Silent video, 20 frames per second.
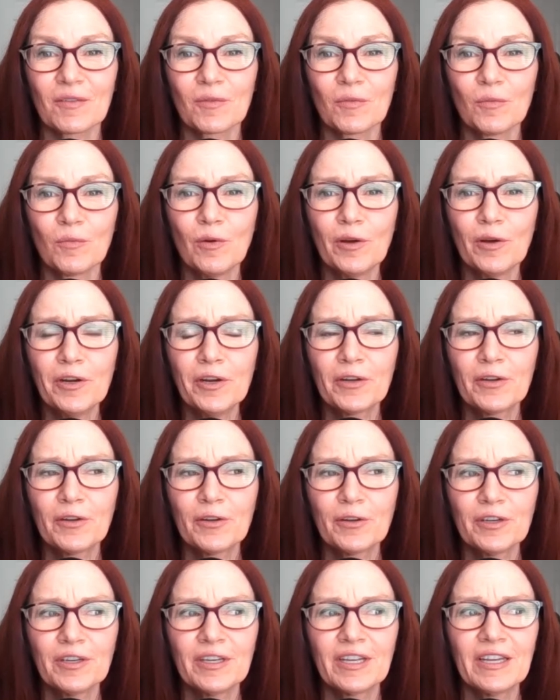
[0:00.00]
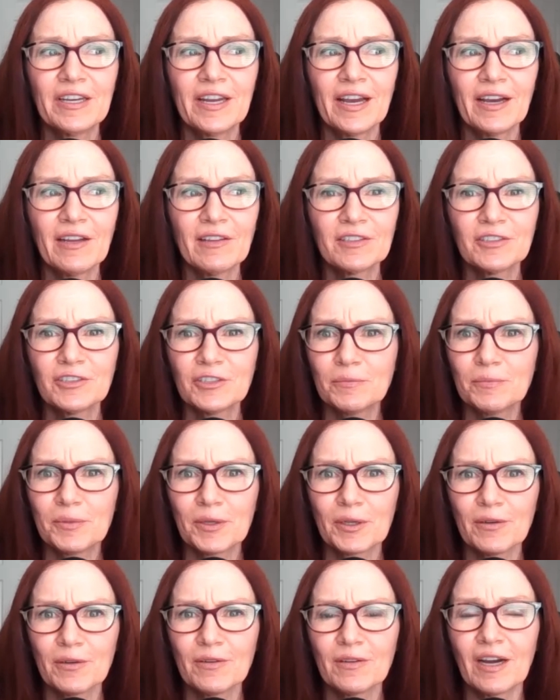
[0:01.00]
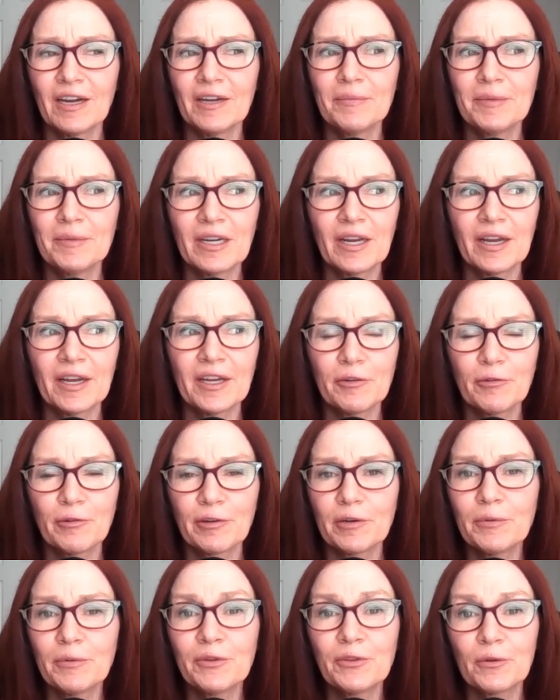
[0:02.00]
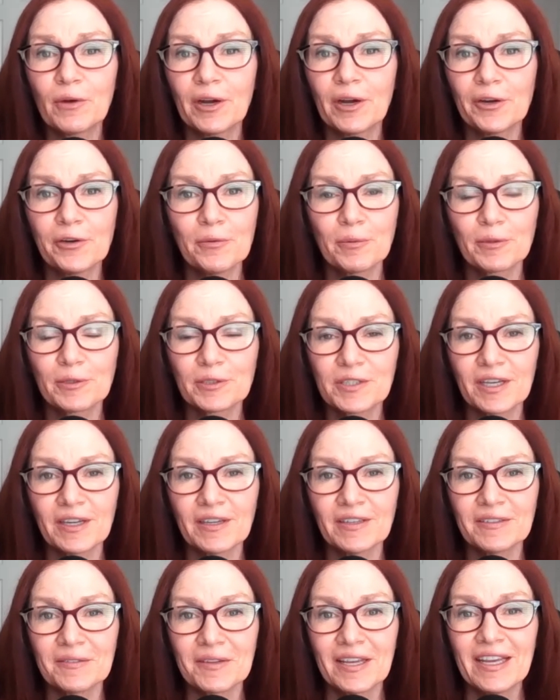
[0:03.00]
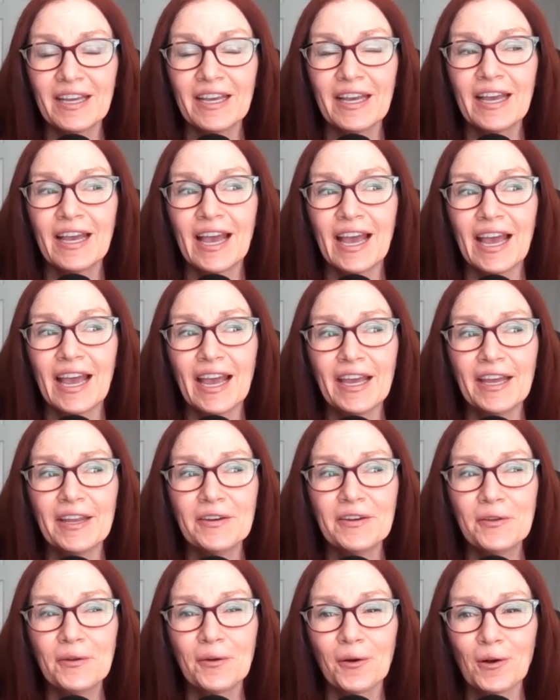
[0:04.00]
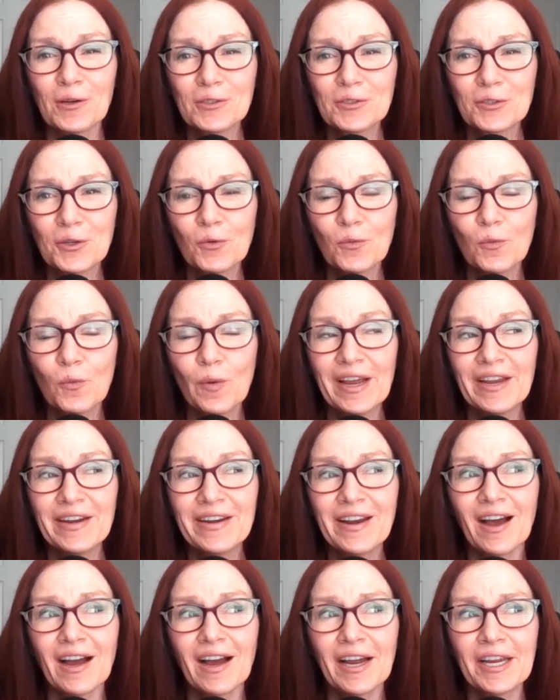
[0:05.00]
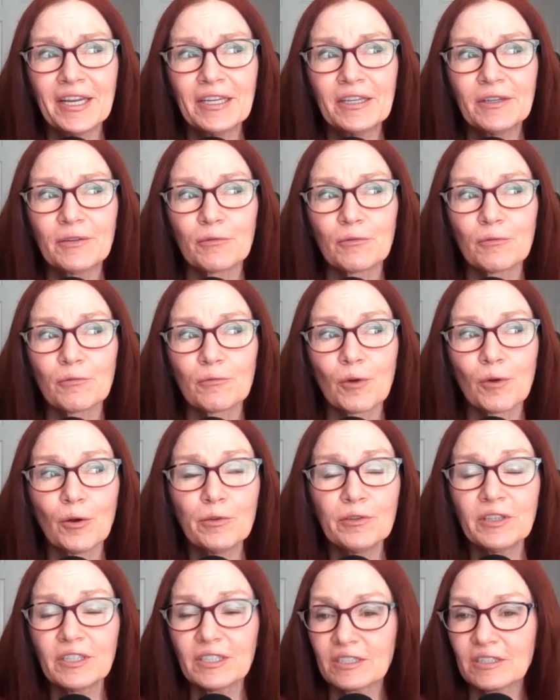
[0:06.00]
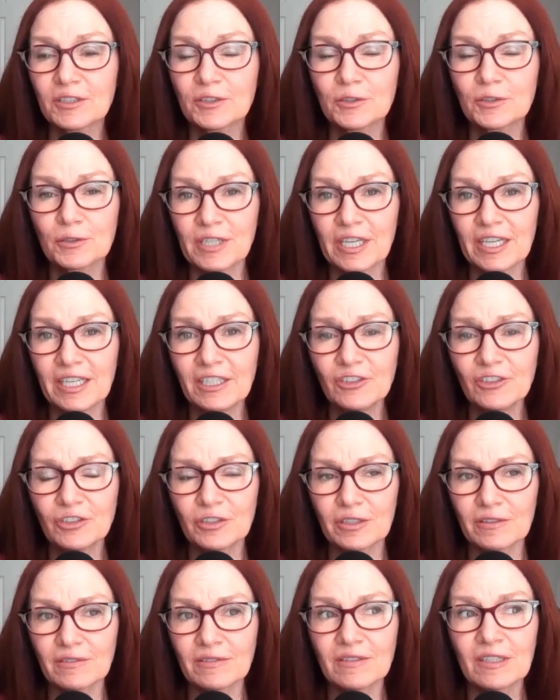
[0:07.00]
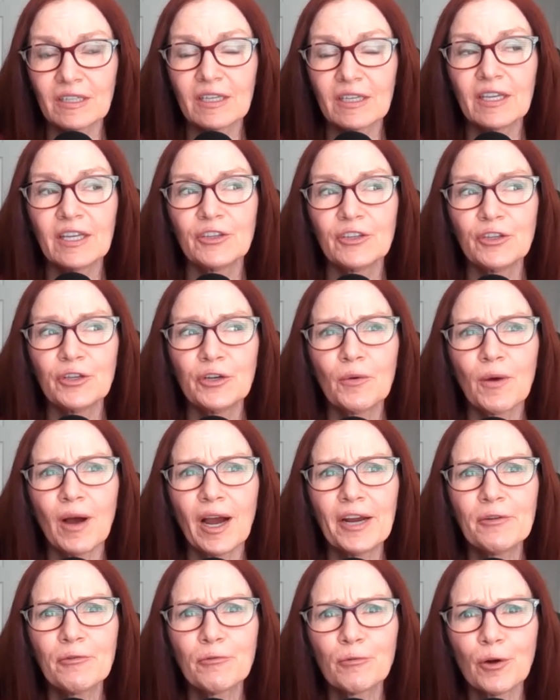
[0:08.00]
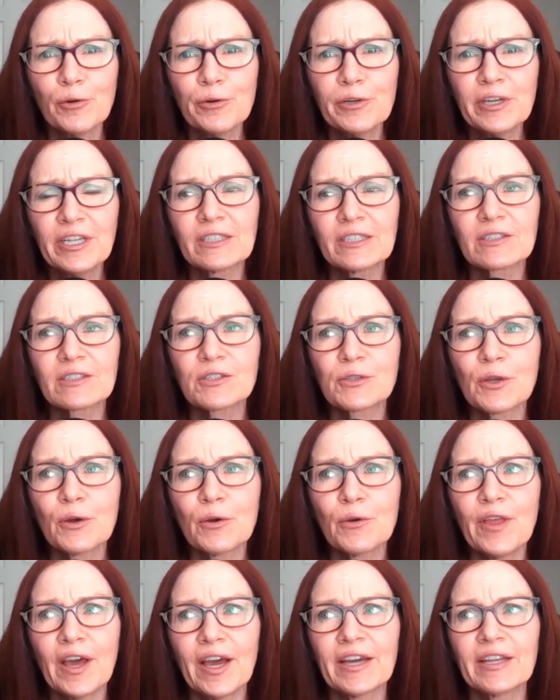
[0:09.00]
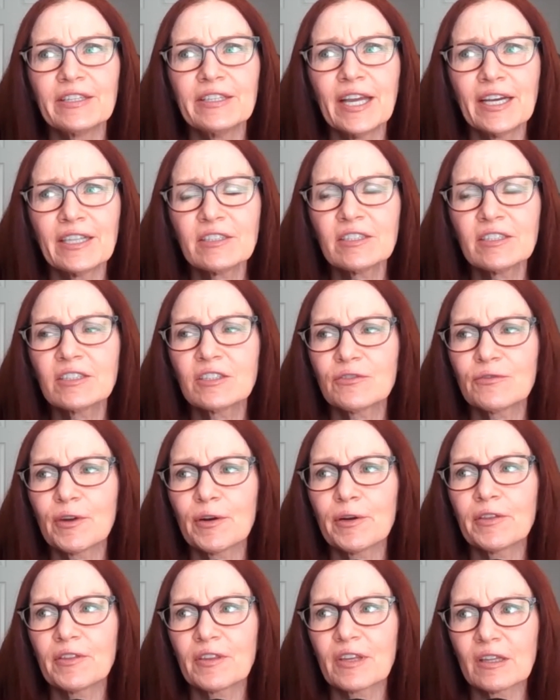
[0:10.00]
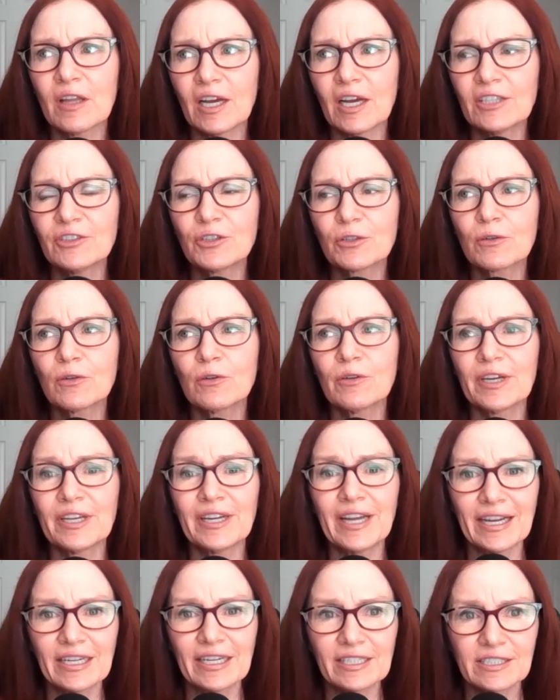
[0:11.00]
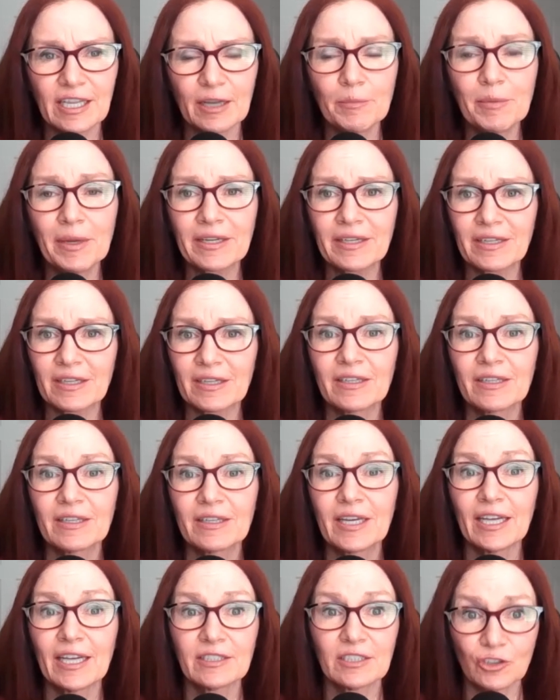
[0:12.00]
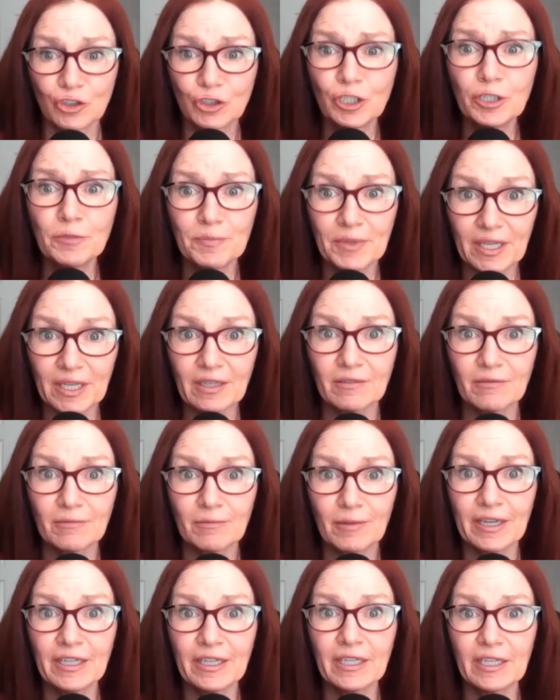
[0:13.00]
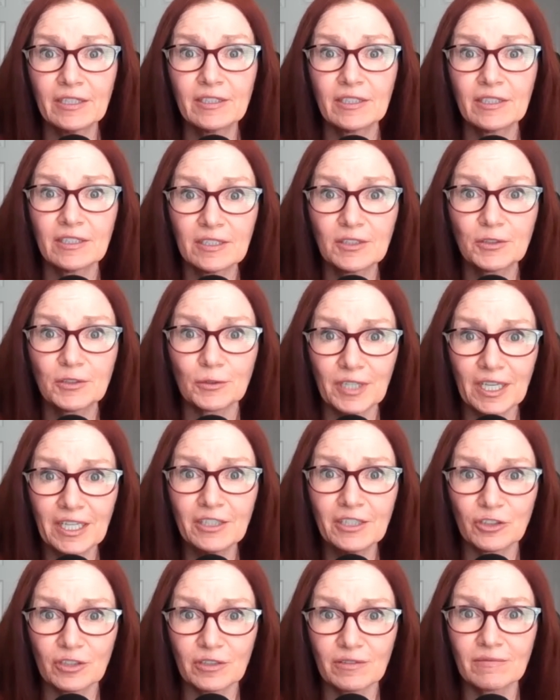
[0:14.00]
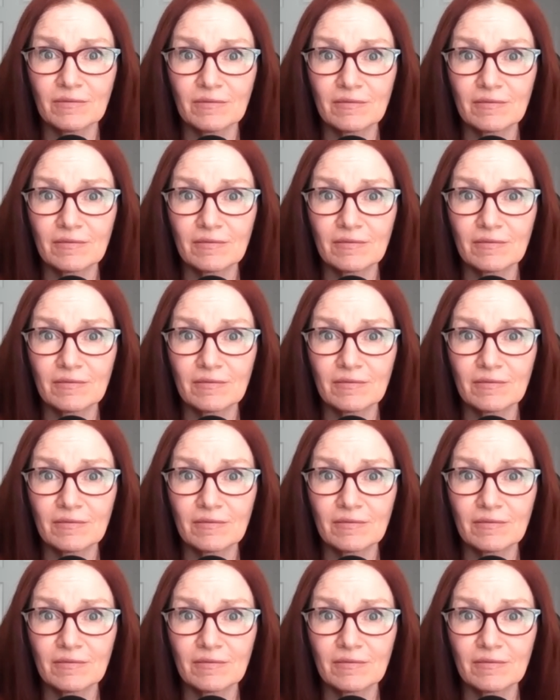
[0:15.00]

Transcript: What a good analogy, Bill. I mean, I agree with you 100%. And also, when I wrote this dissertation, I wrote it so that, yes, it's very theological and academic, as it should be, right? It is a dissertation.